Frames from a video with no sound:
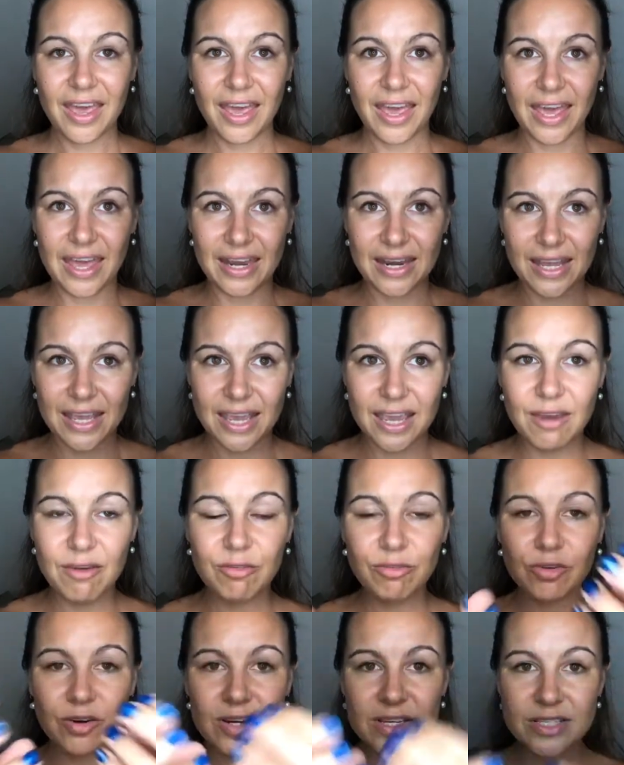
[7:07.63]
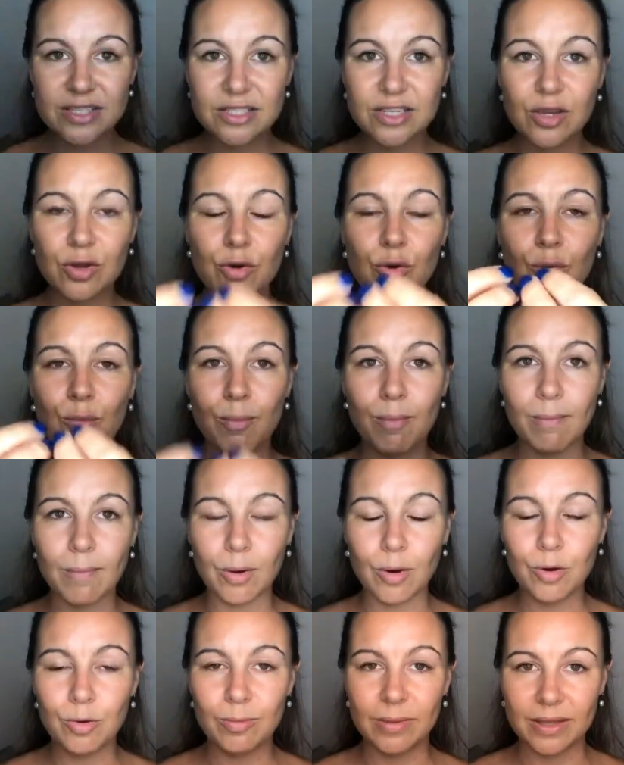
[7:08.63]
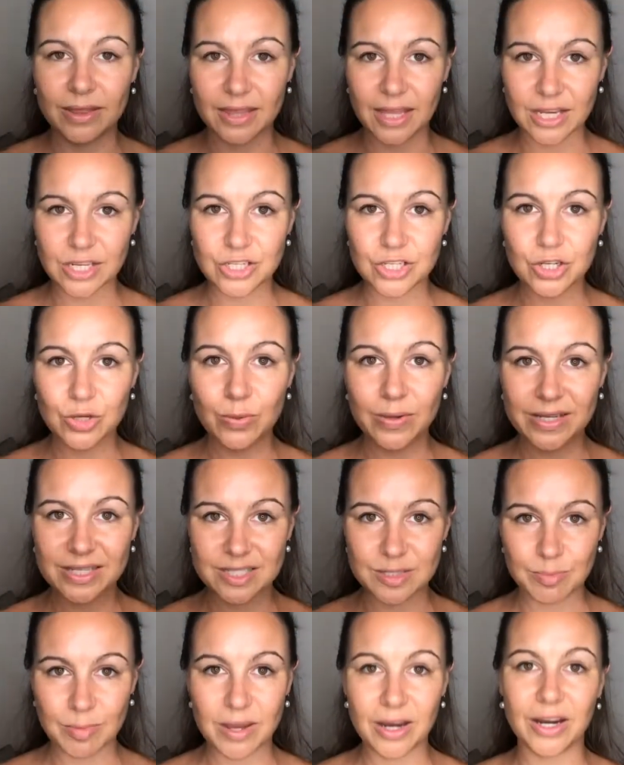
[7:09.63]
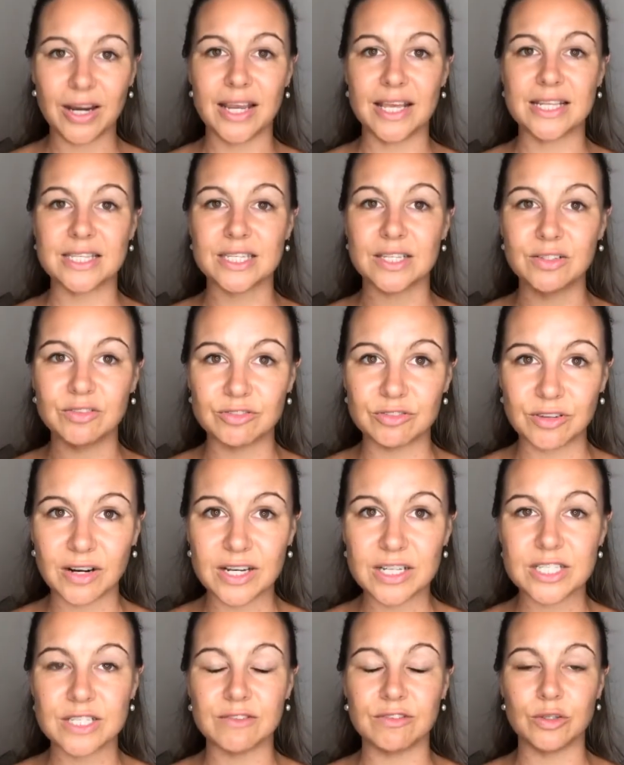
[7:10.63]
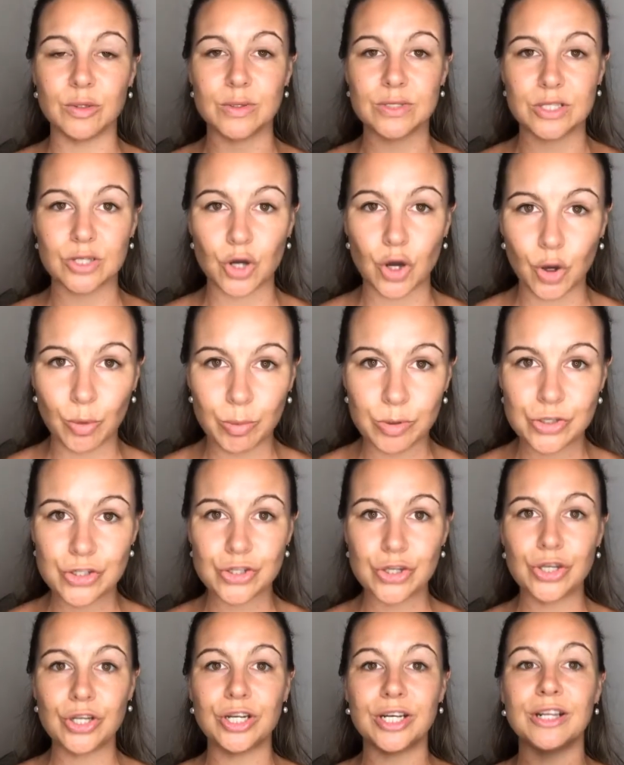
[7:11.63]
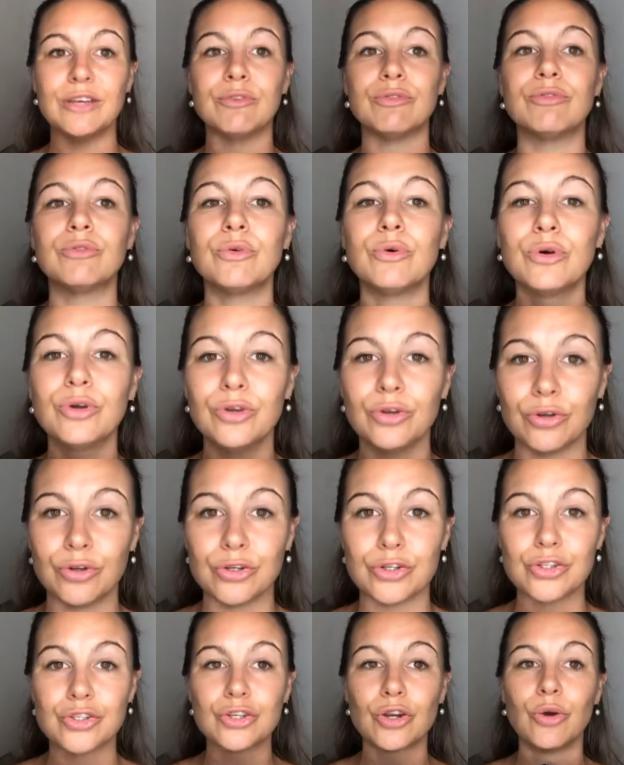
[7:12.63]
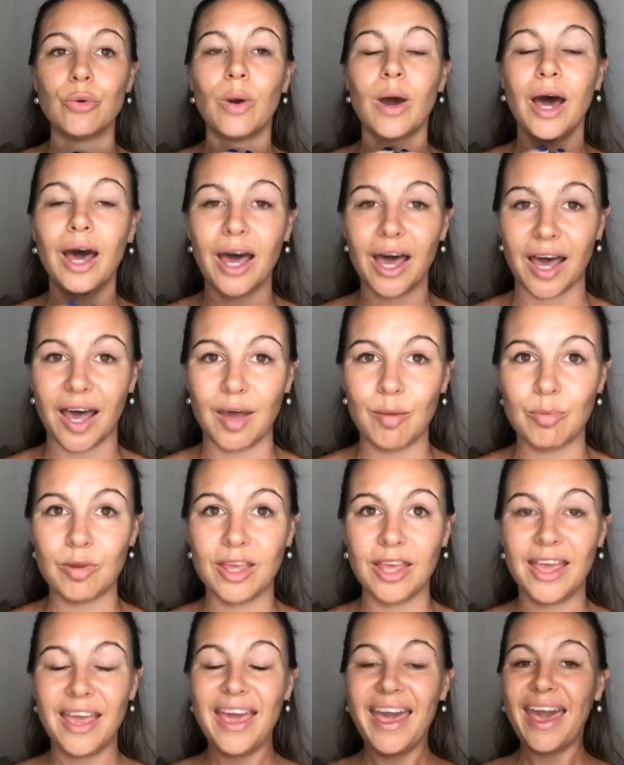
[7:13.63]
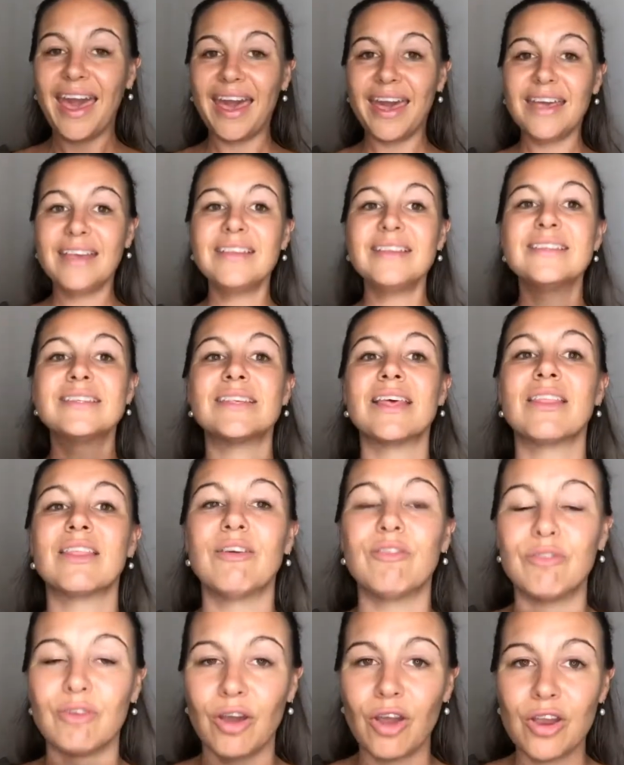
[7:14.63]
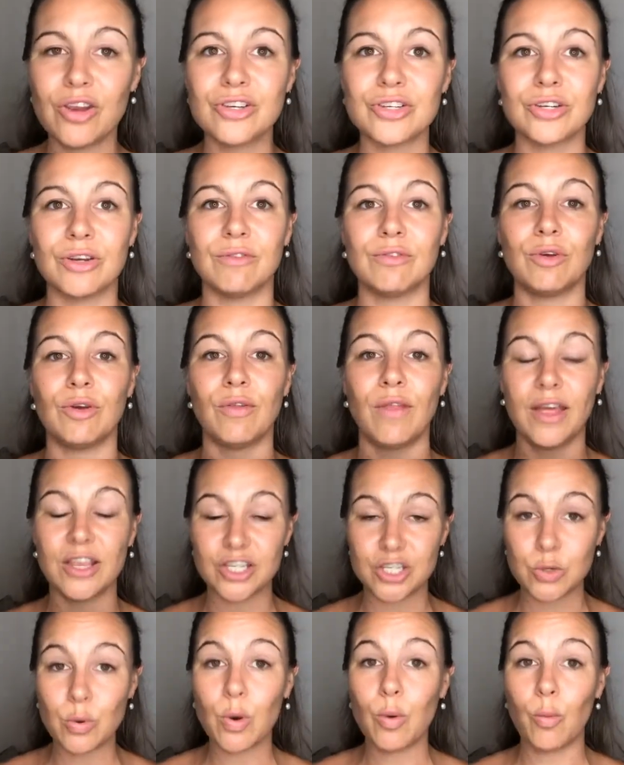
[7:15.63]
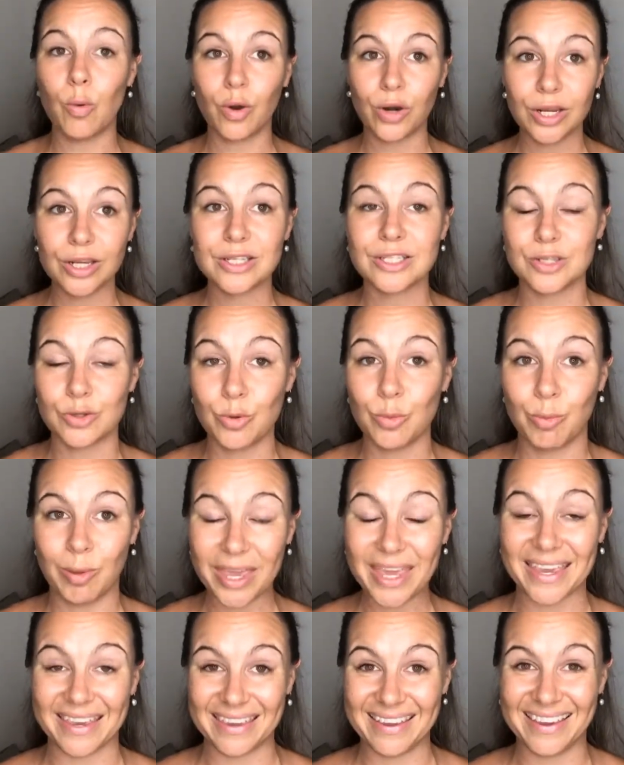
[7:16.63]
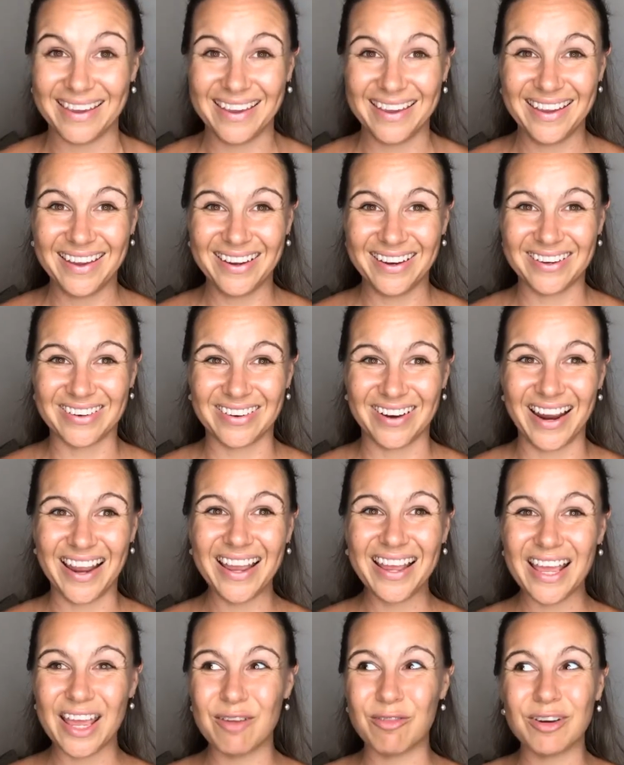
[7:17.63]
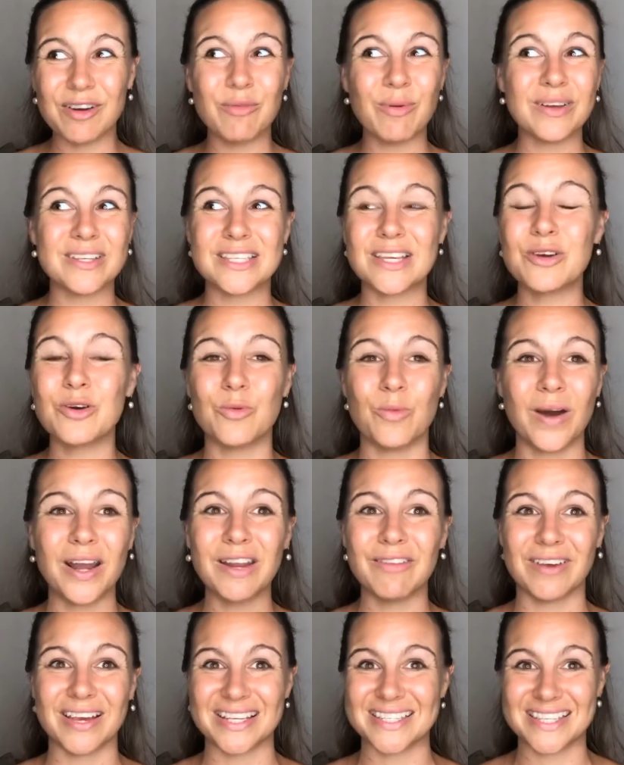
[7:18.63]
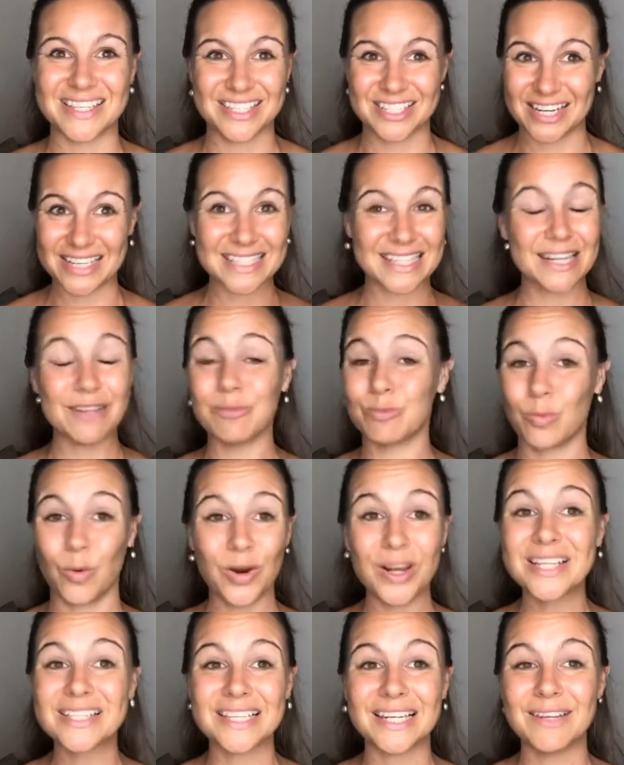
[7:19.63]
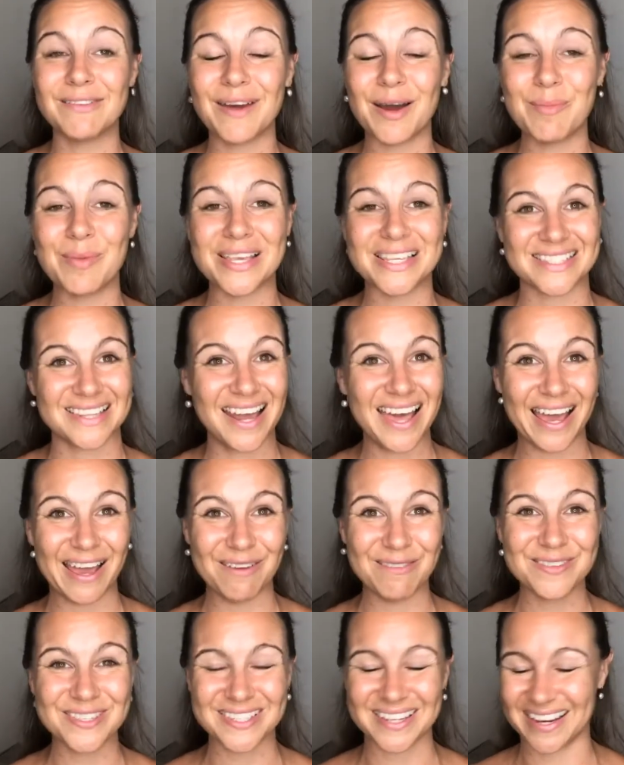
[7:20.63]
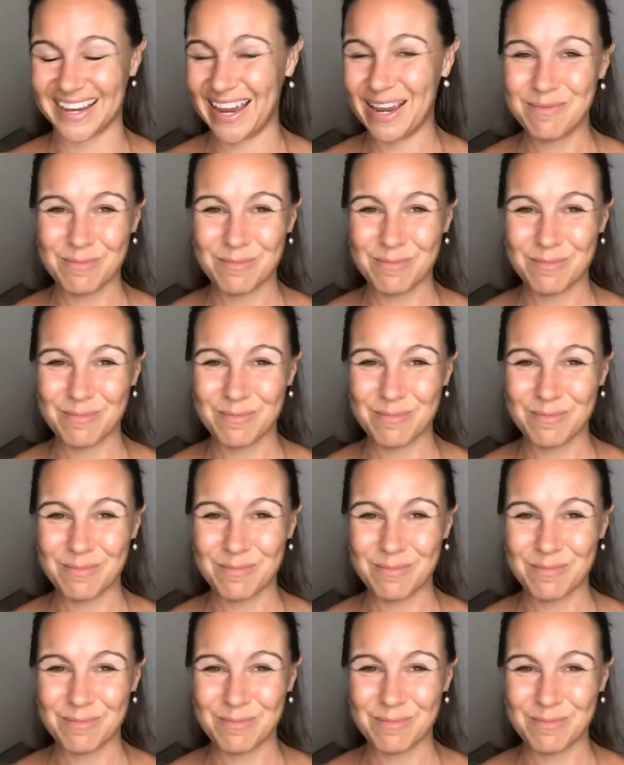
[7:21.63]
And every single moment that you experience in front of you is an opportunity for you to show up as the version of you that you are wanting to be. All right, every single one of us is just wanting to live our best lives, okay?